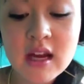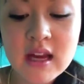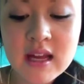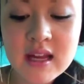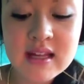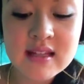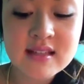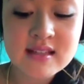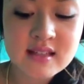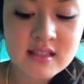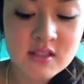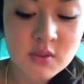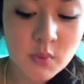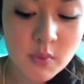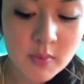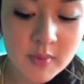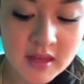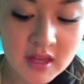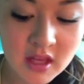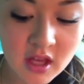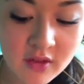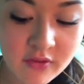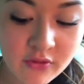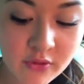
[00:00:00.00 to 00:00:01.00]
I guess these would
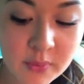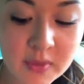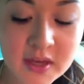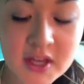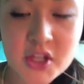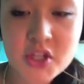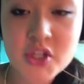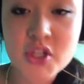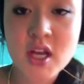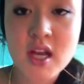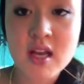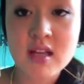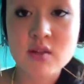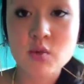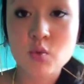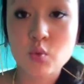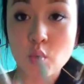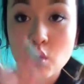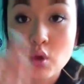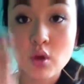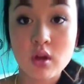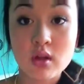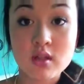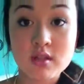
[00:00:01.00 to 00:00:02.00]
be good for me to just
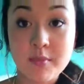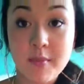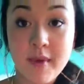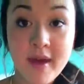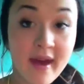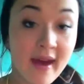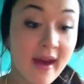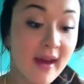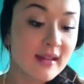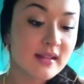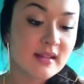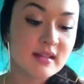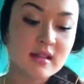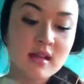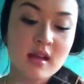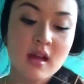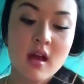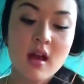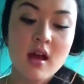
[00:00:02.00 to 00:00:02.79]
roll onto my eyes.